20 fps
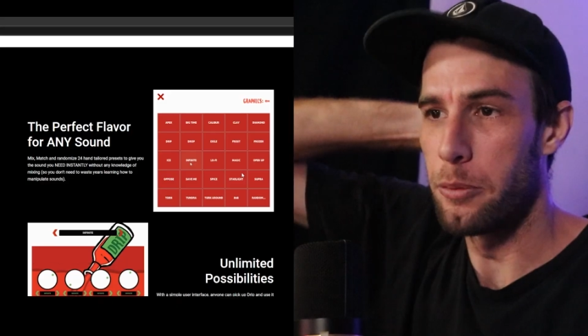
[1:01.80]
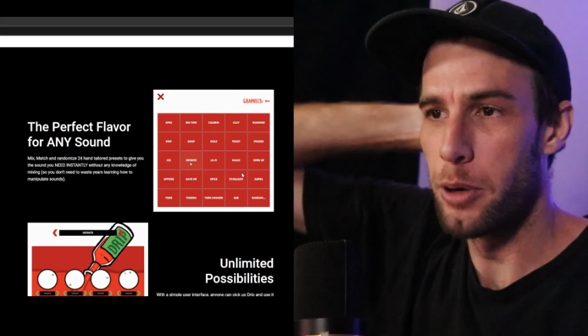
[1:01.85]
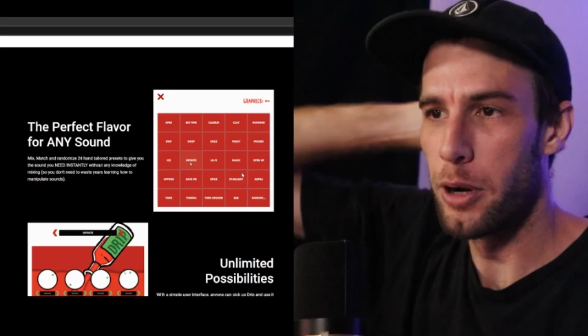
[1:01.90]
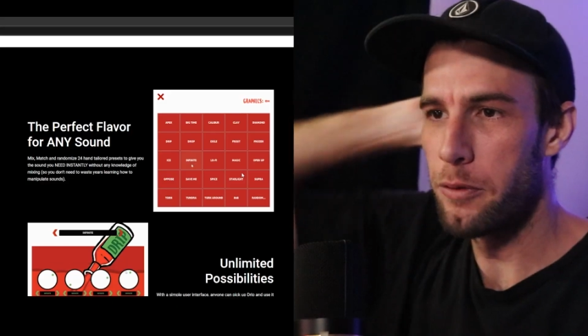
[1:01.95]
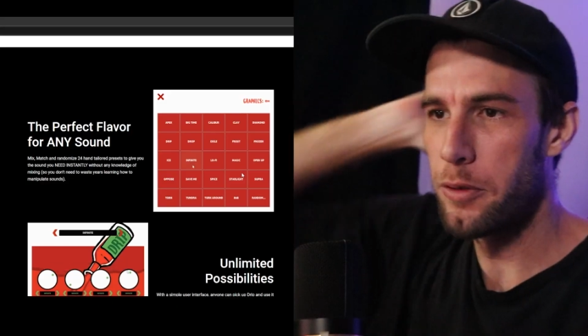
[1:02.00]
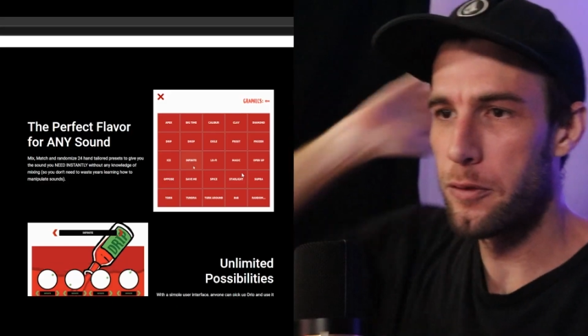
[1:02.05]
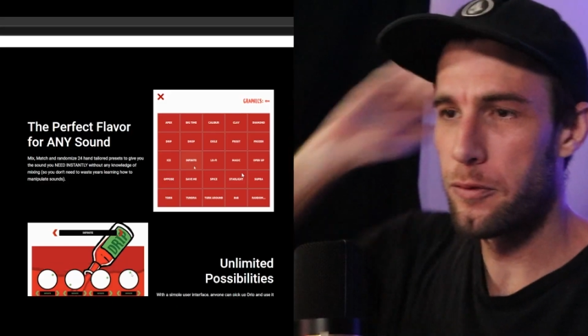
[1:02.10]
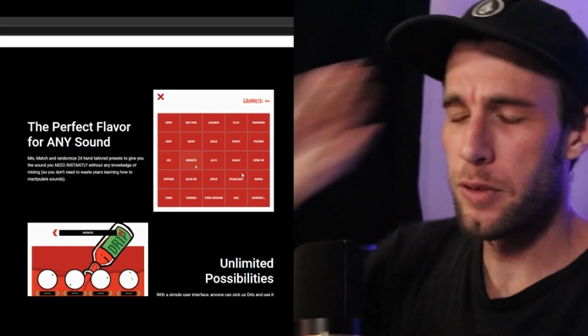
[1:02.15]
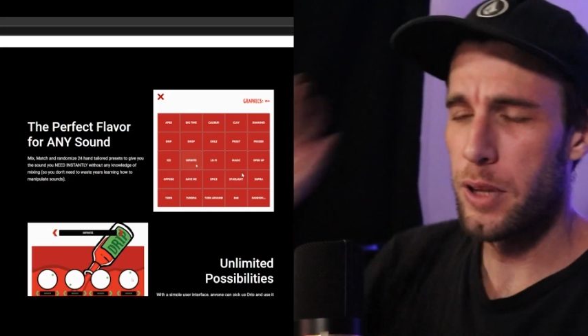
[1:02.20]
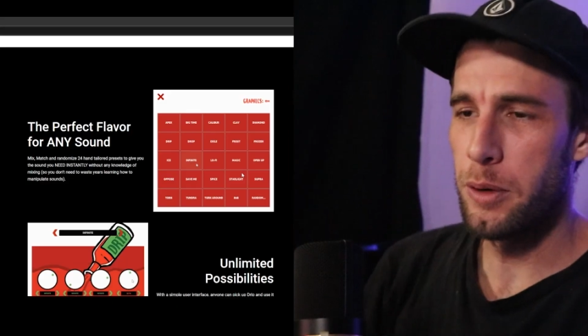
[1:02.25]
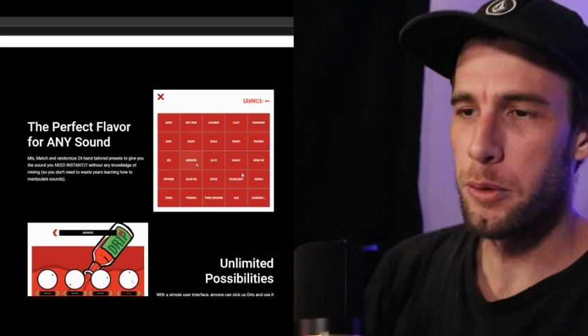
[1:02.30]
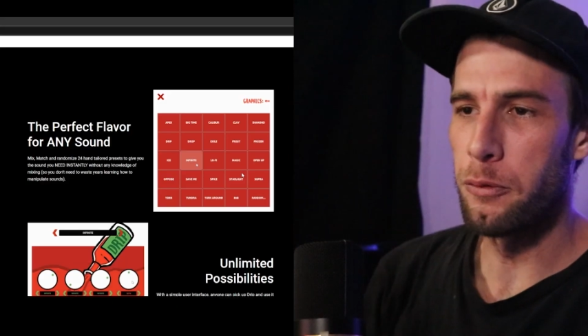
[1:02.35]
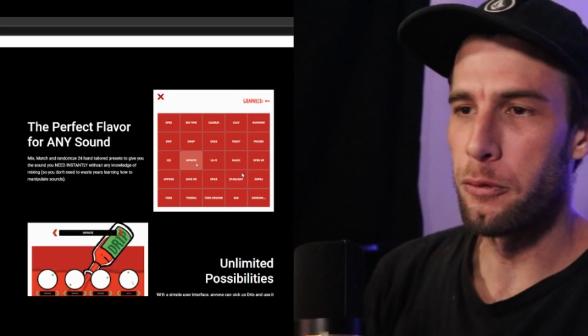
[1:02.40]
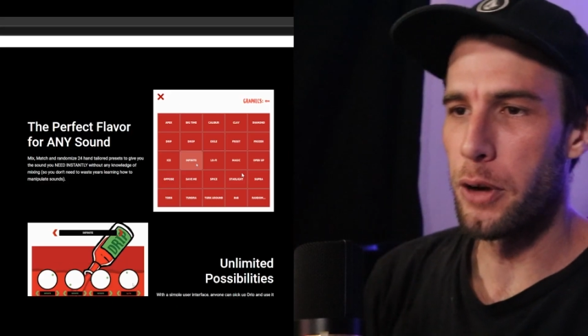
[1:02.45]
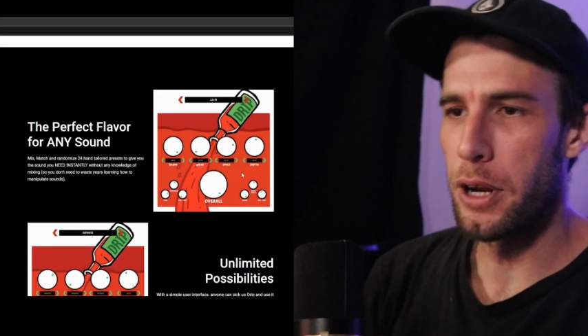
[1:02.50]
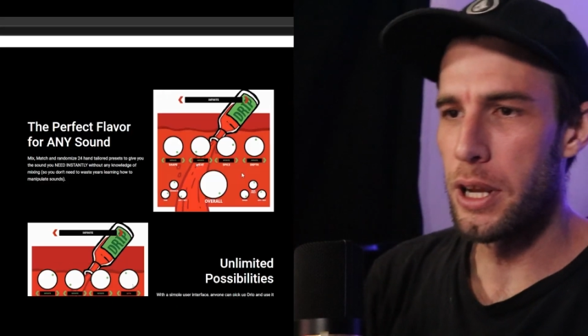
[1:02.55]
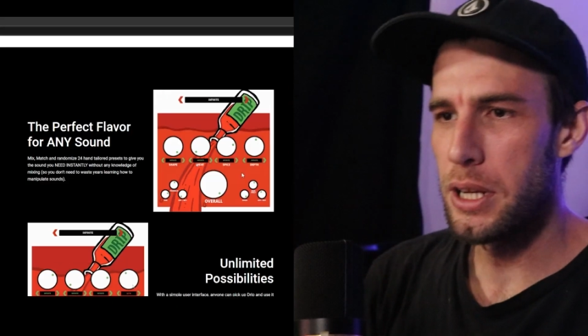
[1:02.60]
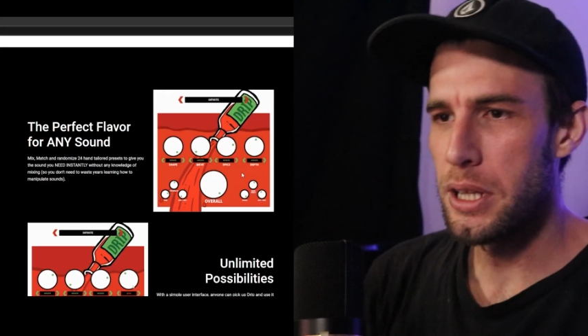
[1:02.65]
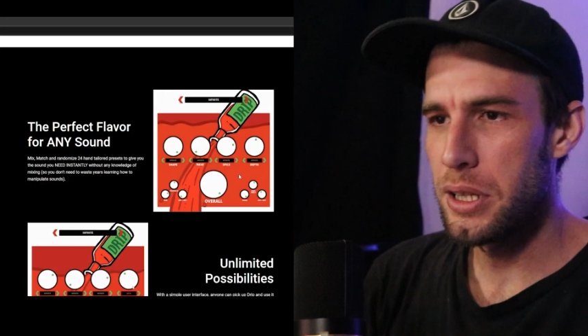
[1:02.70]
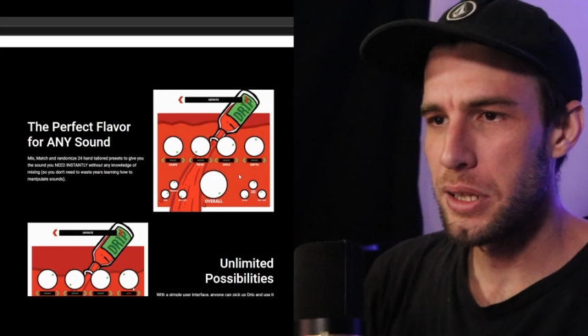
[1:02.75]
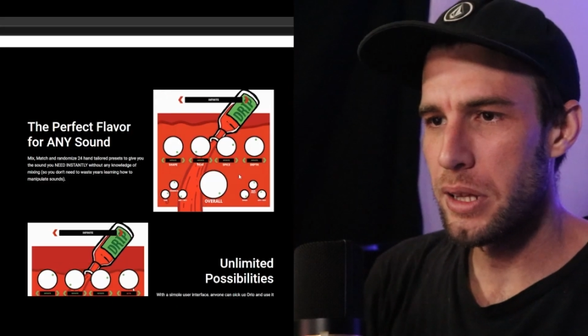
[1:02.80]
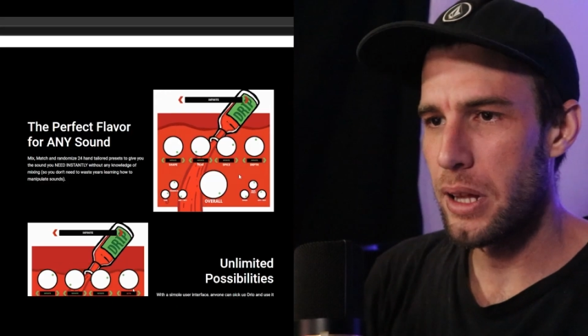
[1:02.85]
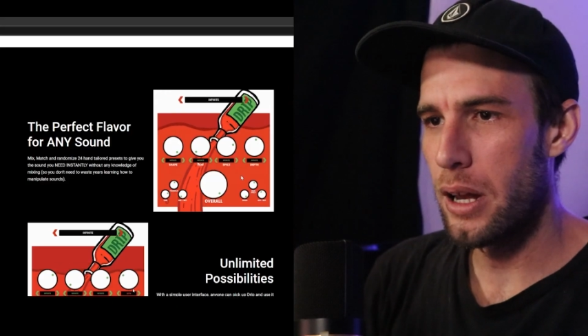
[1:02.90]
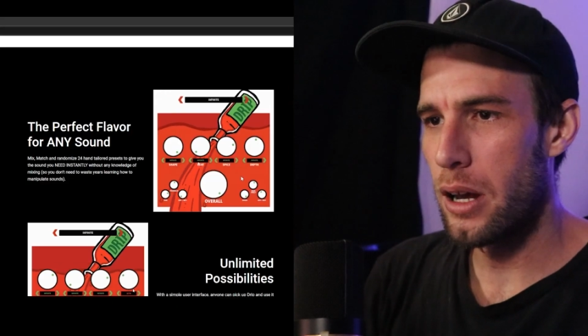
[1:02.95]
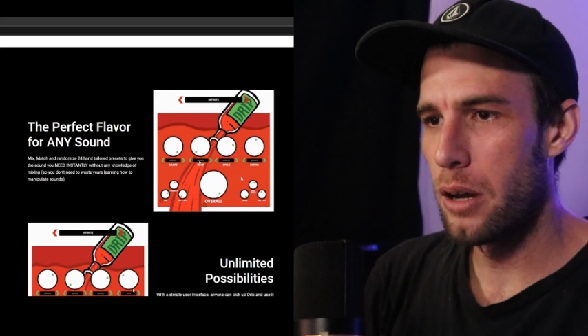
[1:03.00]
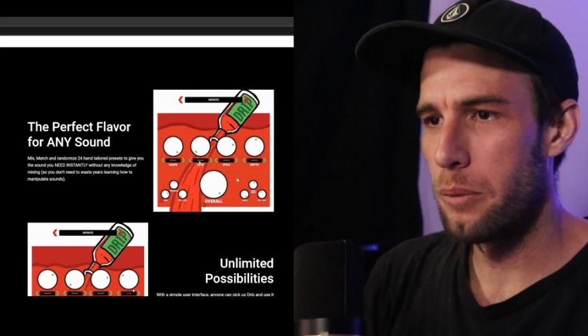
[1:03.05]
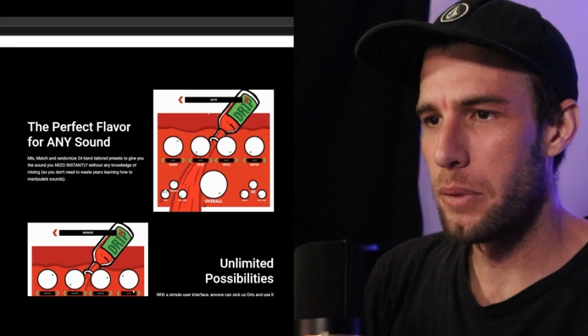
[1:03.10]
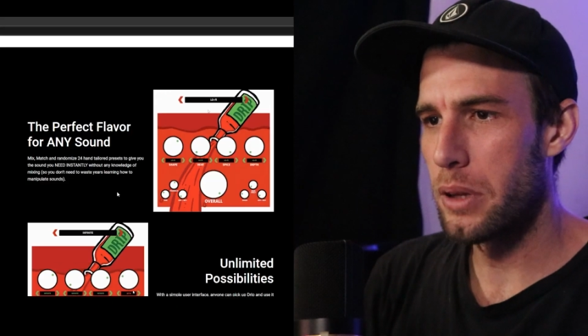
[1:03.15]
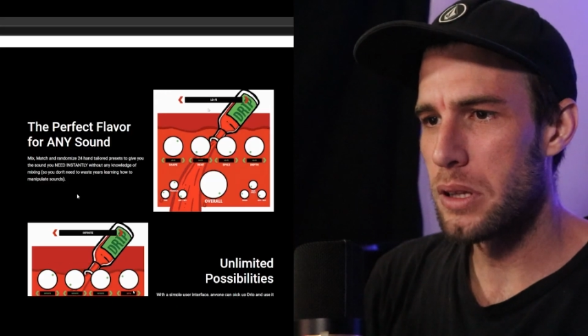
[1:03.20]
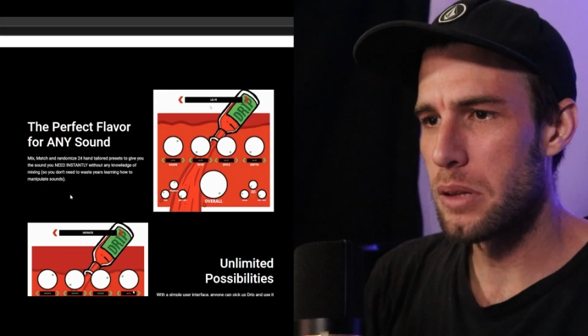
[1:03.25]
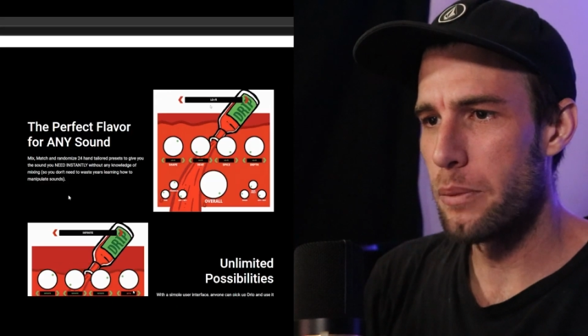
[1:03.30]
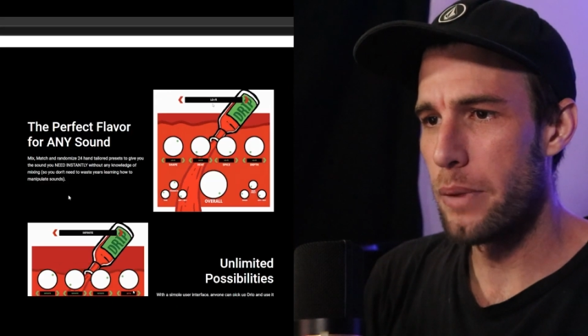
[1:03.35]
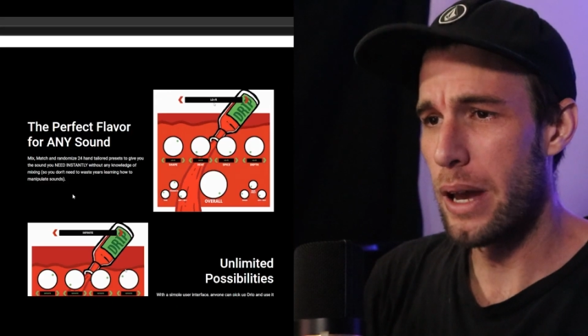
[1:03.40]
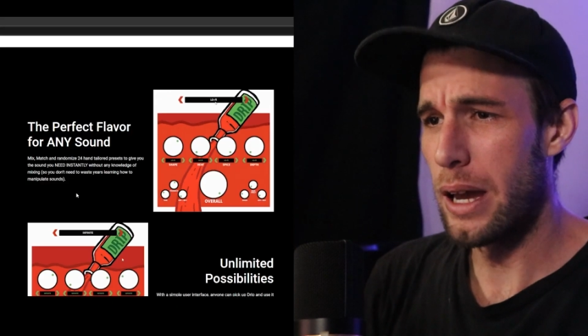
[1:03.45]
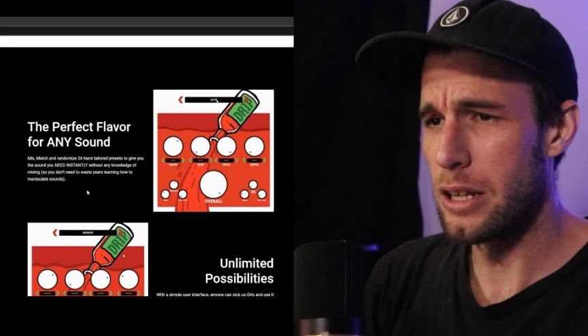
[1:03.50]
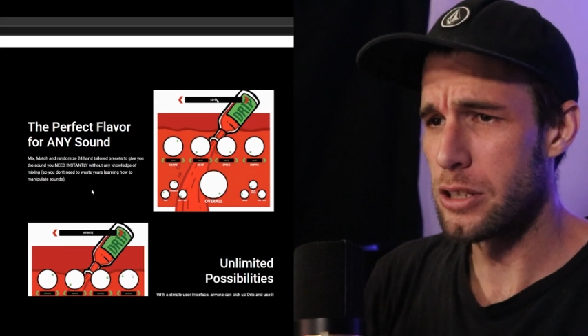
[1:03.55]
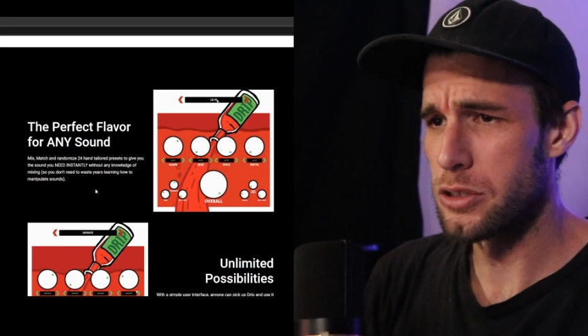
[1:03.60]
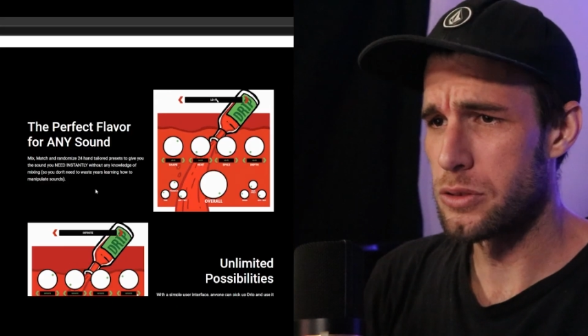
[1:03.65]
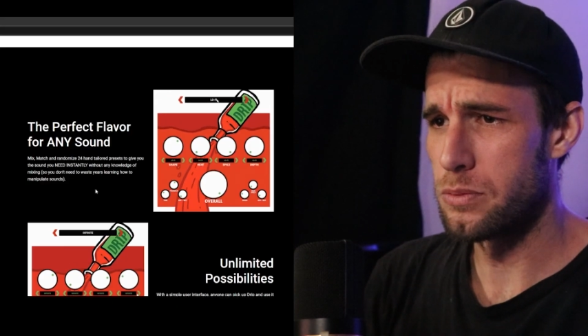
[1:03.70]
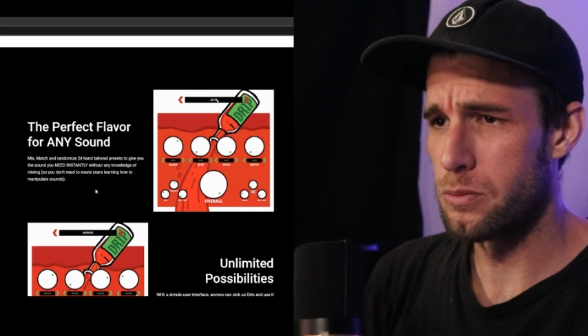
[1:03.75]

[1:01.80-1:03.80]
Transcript: perfect flavor for any sound, mix and match,